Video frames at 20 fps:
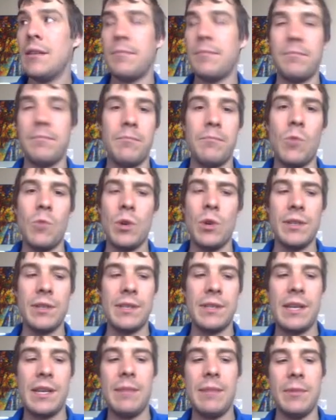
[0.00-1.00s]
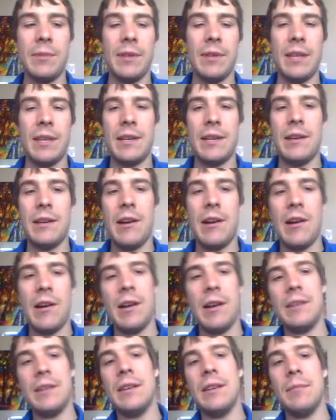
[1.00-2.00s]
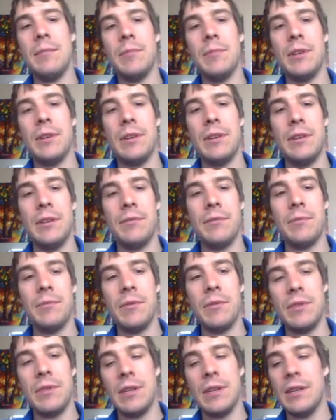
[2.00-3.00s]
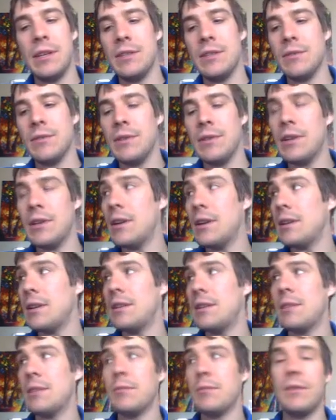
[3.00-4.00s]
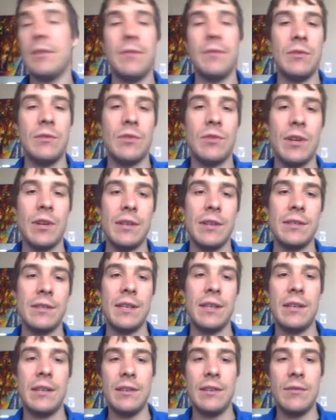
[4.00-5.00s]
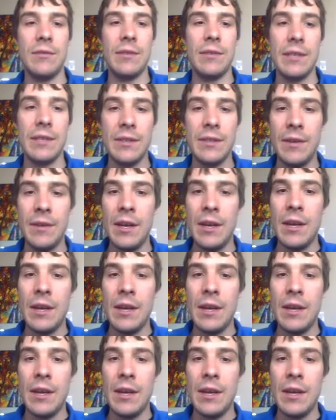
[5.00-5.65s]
more stable than an odd number of protons or an odd number of neutrons in a nucleus.